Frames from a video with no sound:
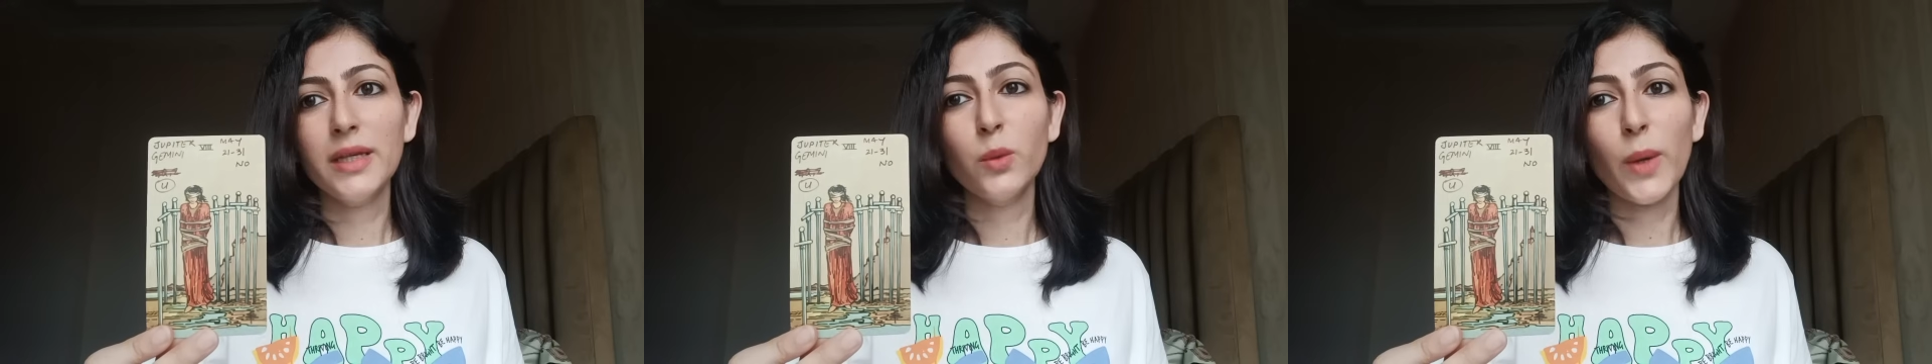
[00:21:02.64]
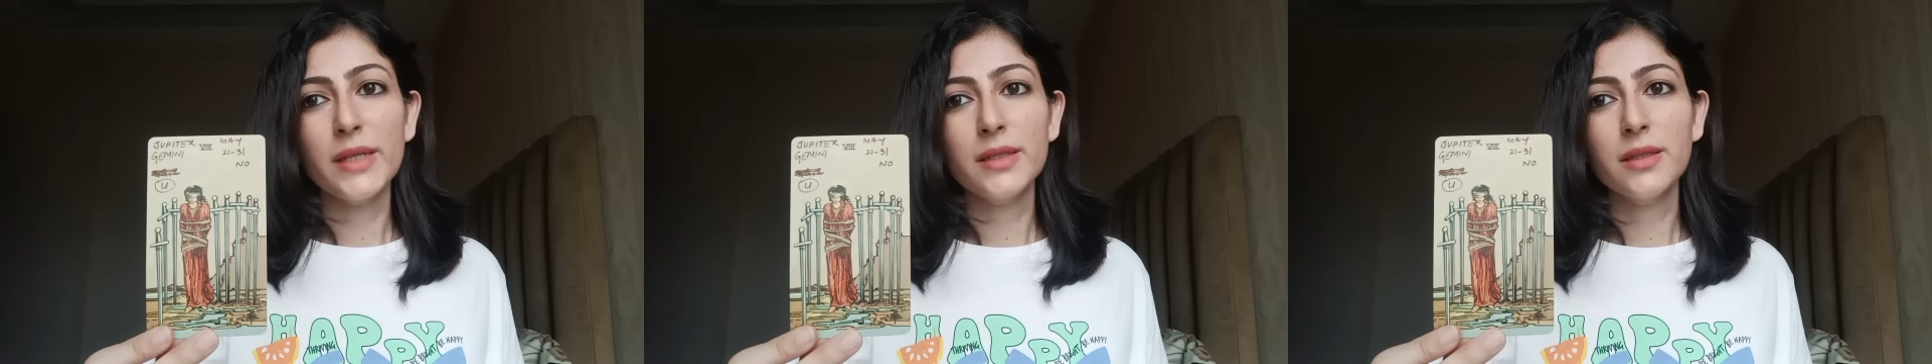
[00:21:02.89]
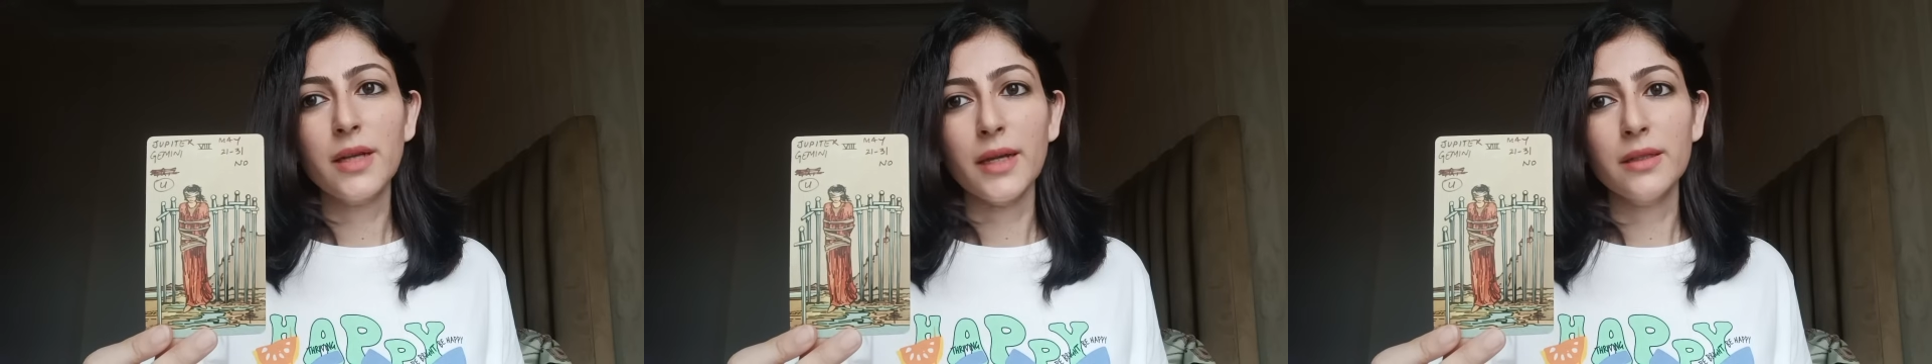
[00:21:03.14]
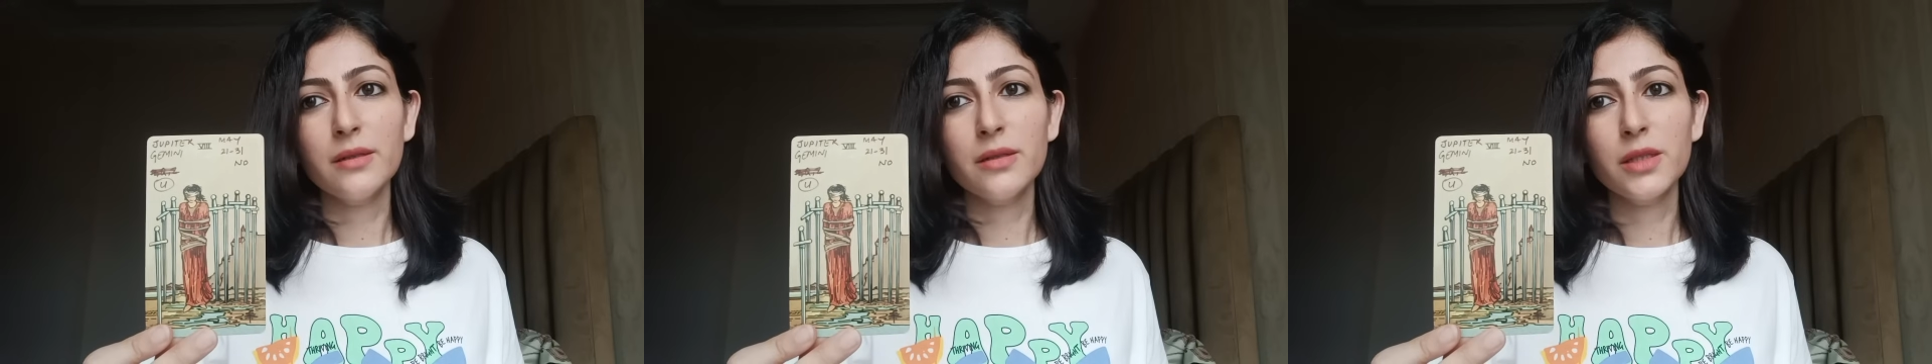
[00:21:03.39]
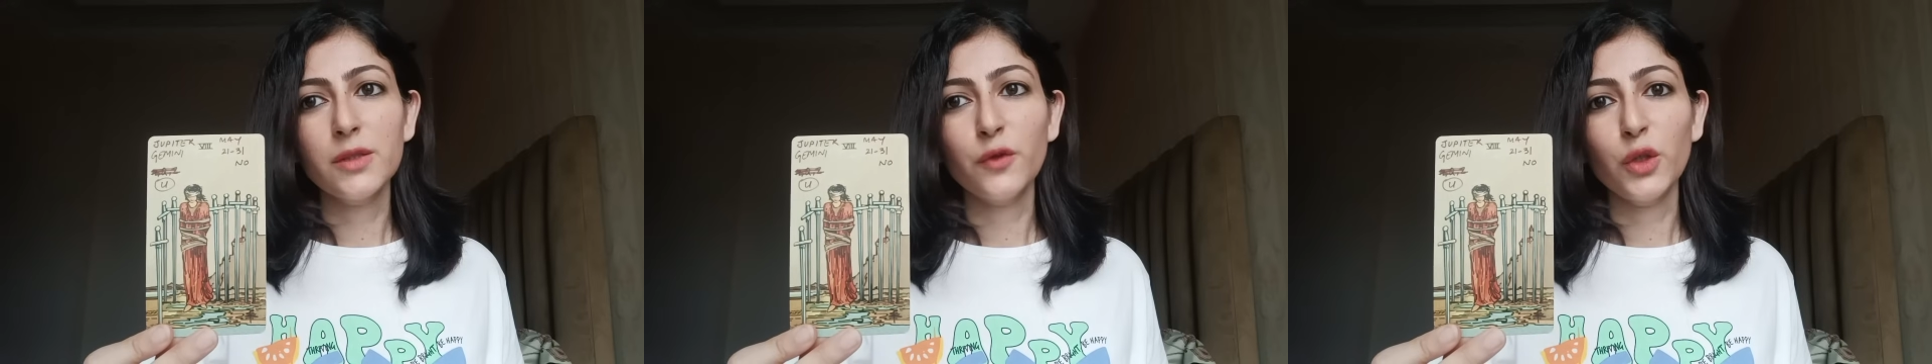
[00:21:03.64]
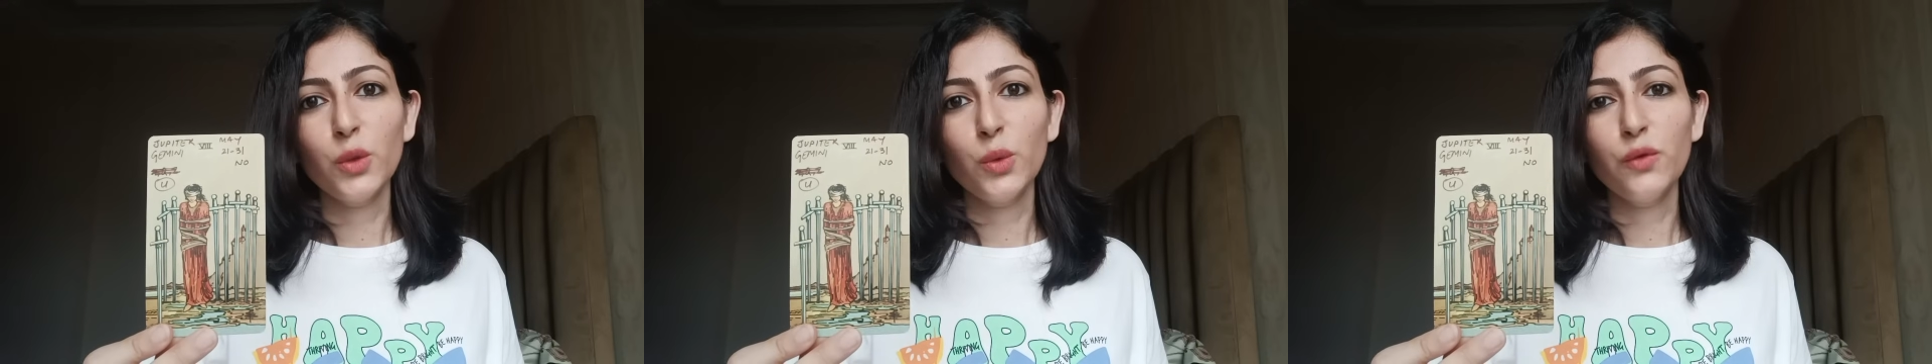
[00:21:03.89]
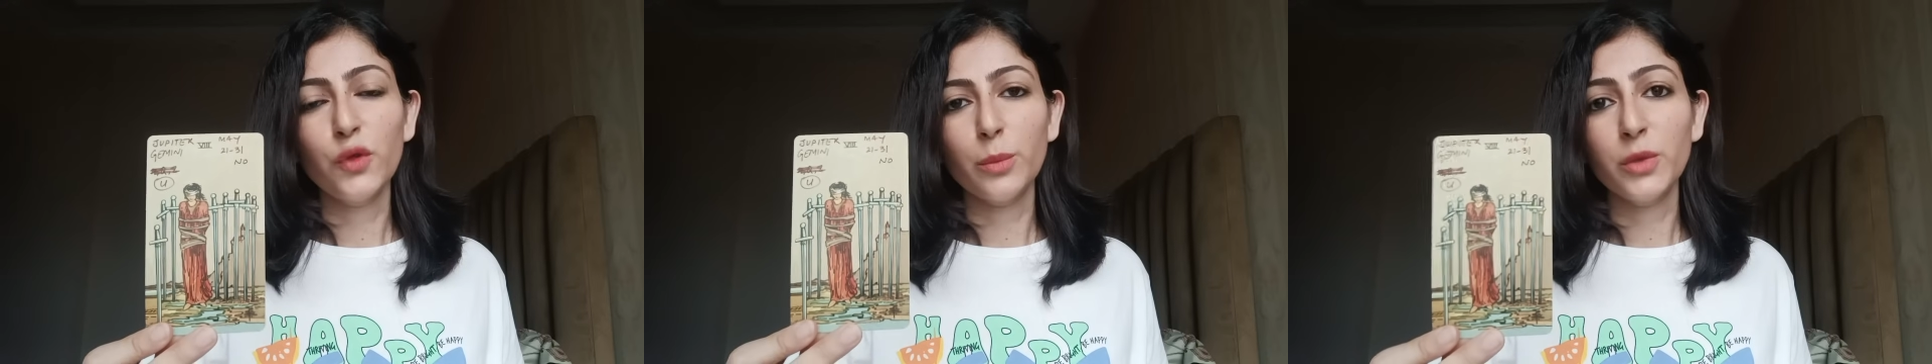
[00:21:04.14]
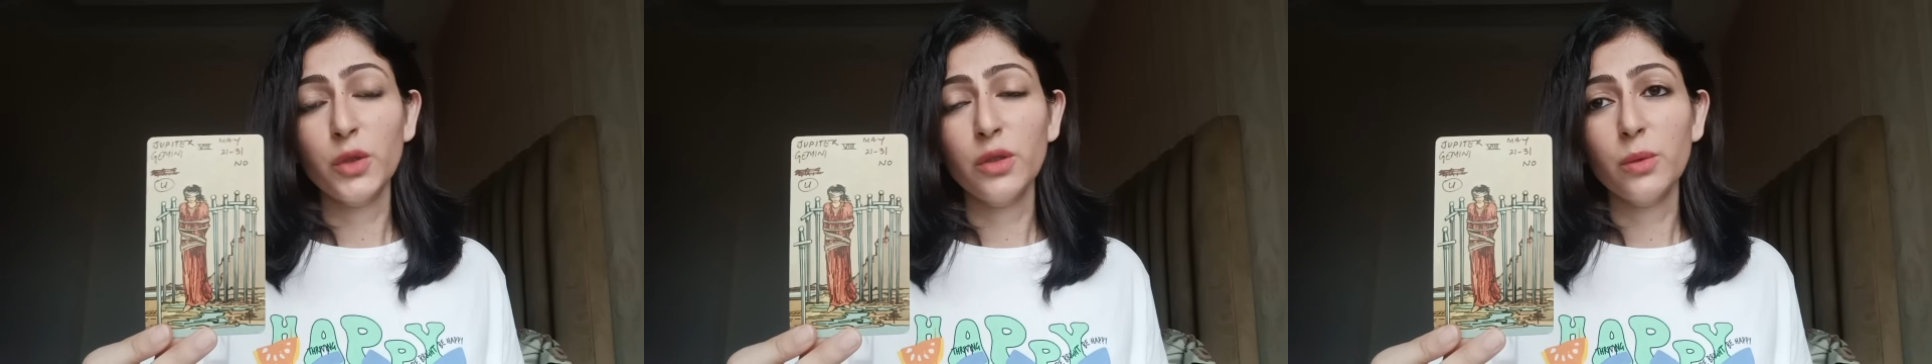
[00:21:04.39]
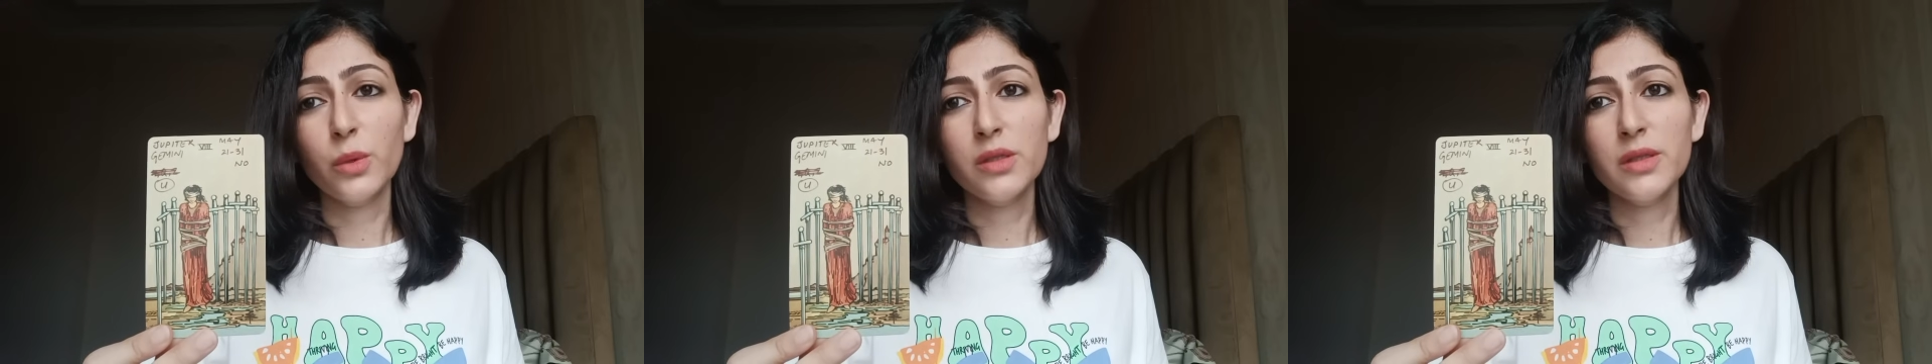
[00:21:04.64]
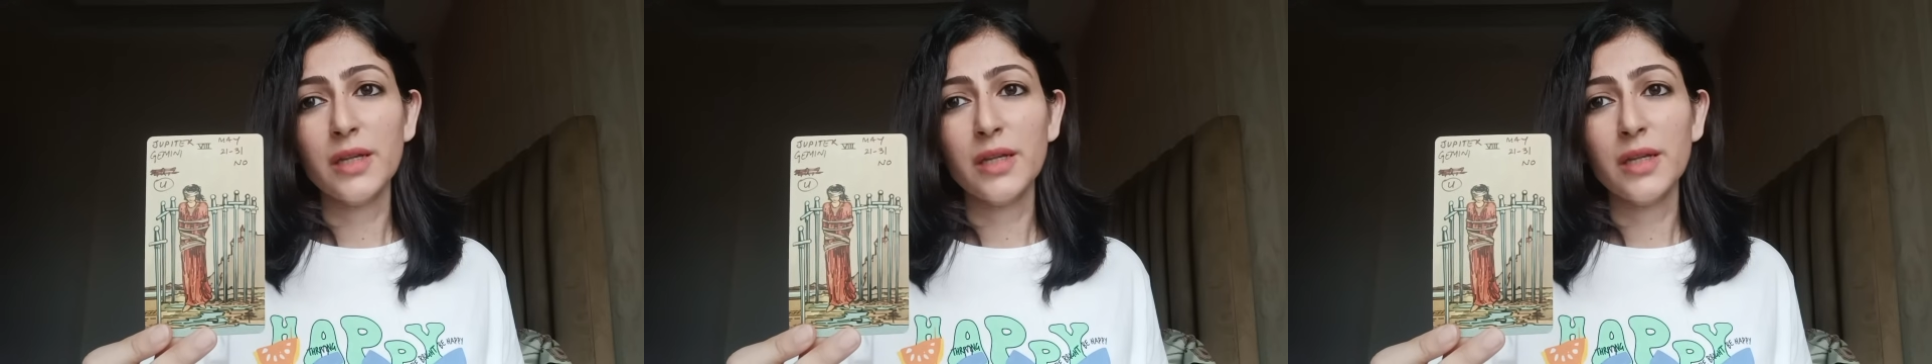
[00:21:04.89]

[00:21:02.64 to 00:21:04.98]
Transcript: the advice and guidance is for you from the universe,